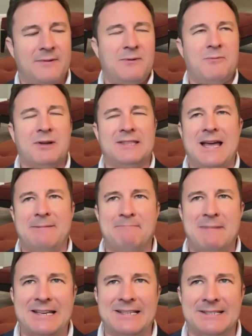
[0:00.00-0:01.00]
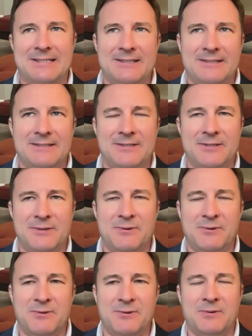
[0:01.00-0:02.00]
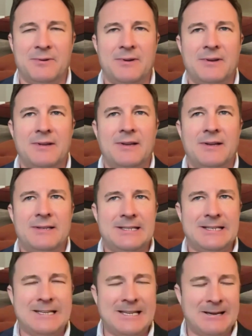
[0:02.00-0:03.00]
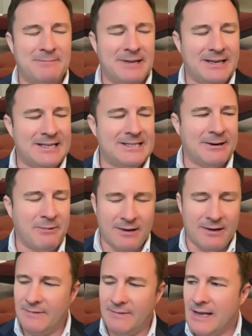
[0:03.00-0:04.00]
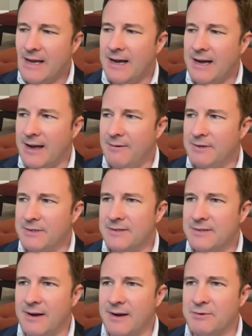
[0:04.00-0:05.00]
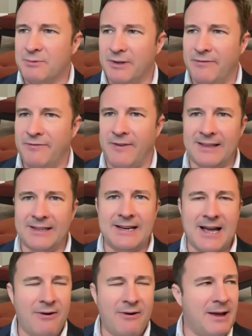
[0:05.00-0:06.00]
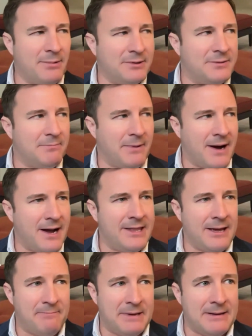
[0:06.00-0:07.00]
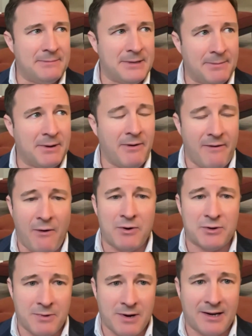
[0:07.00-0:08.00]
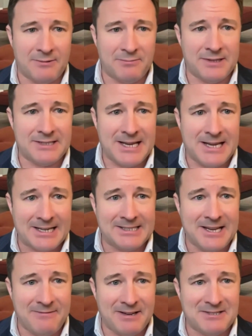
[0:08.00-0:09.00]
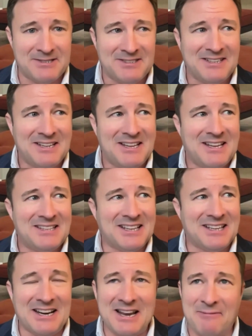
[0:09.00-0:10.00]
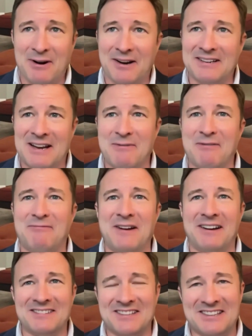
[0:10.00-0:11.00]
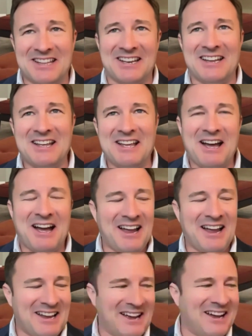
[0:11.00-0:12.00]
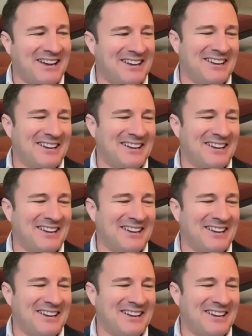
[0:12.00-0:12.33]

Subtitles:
what that meant to him, and he said, "Well, I was really finally now able to buy that BMW I've always wanted with the tax savings that I never felt that I